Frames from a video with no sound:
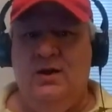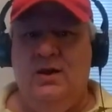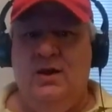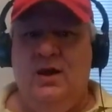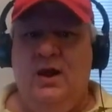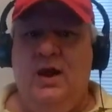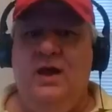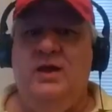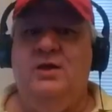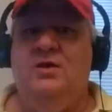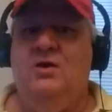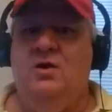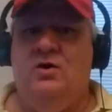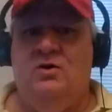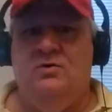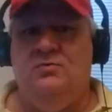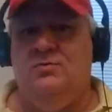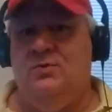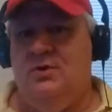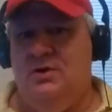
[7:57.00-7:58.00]
hey,
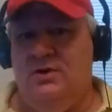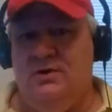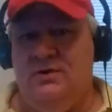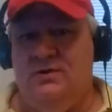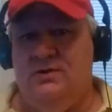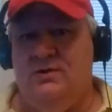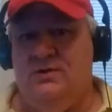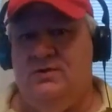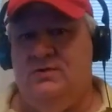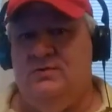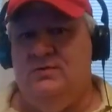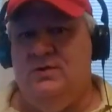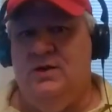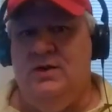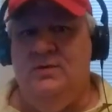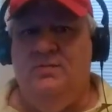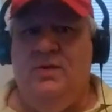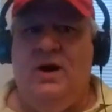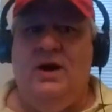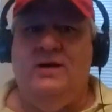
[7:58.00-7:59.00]
call Russ,
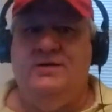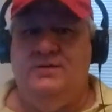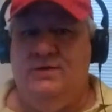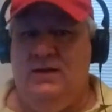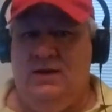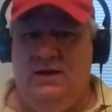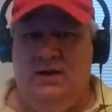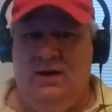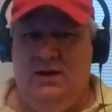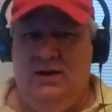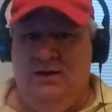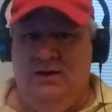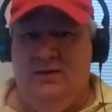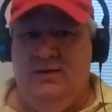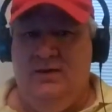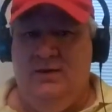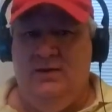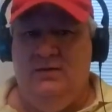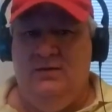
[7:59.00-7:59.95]
he buys that kind of thing.